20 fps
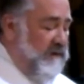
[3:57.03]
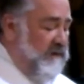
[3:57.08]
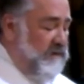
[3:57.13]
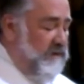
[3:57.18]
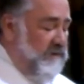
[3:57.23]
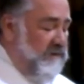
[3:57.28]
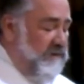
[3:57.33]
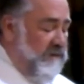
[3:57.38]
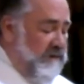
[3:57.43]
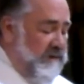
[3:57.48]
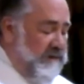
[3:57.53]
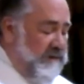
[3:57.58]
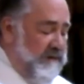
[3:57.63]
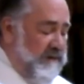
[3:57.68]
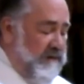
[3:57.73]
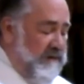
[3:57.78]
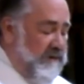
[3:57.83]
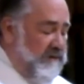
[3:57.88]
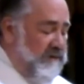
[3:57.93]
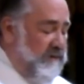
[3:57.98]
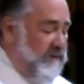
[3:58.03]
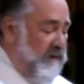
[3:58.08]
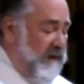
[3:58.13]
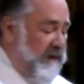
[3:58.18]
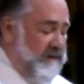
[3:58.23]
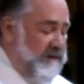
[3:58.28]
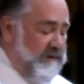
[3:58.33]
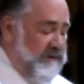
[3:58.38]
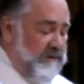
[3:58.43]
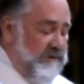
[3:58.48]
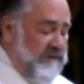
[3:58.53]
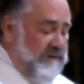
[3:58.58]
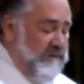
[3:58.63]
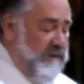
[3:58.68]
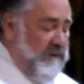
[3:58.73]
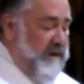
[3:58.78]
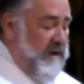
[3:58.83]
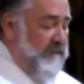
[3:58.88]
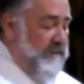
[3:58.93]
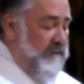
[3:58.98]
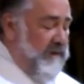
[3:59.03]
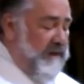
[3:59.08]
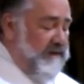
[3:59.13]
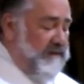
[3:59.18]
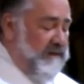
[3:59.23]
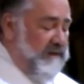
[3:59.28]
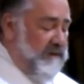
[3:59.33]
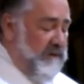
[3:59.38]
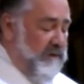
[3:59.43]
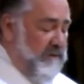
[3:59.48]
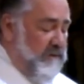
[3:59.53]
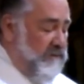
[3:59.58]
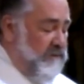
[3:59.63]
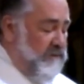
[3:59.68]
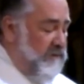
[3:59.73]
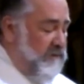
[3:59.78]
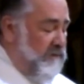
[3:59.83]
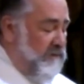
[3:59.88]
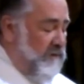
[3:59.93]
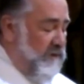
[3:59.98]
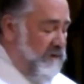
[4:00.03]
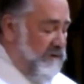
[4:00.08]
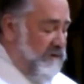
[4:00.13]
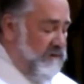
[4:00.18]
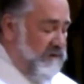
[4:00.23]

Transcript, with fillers: do good to those who hate you, Bless those who curse